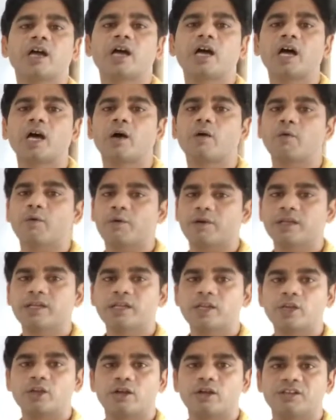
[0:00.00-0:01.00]
hour,
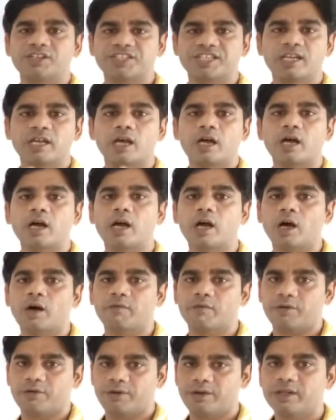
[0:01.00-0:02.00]
not
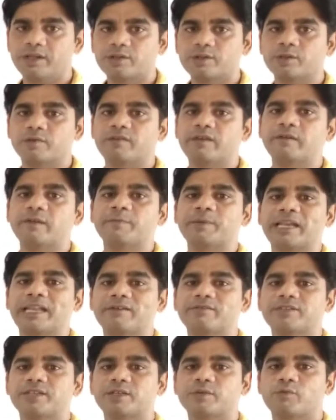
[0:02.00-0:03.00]
hour. So we will
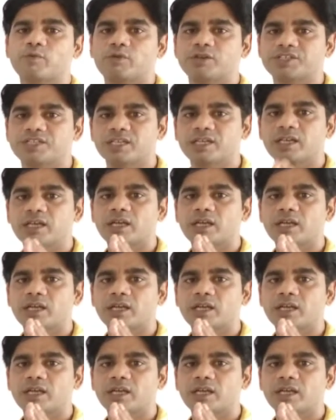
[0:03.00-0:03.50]
pronounce it what?